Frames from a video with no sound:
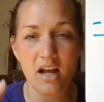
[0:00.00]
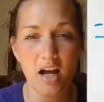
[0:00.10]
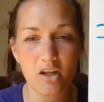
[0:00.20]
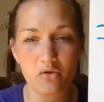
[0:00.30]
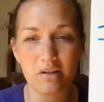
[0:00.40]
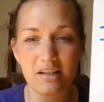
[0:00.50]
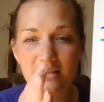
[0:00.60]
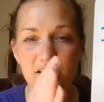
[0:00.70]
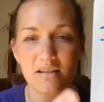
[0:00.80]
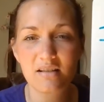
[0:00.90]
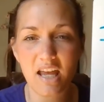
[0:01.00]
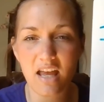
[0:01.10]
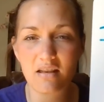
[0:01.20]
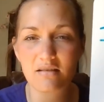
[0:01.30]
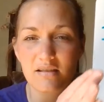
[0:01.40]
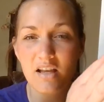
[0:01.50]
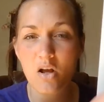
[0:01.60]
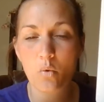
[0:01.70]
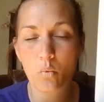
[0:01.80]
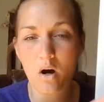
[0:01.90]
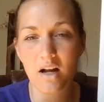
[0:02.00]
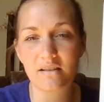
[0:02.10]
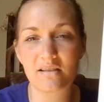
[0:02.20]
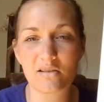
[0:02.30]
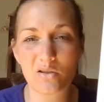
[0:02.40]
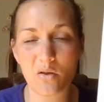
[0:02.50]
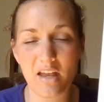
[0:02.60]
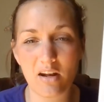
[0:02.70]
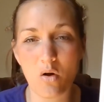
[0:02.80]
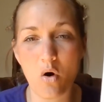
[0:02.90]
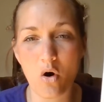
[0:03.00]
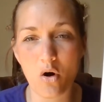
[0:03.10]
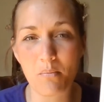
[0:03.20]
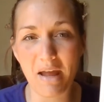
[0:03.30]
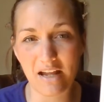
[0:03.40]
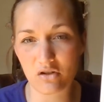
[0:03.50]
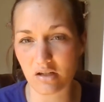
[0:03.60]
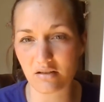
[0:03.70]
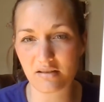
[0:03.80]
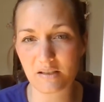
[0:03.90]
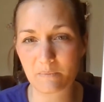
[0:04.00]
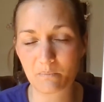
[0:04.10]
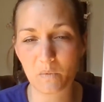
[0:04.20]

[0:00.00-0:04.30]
hundreds, tens, ones, so that it all matches.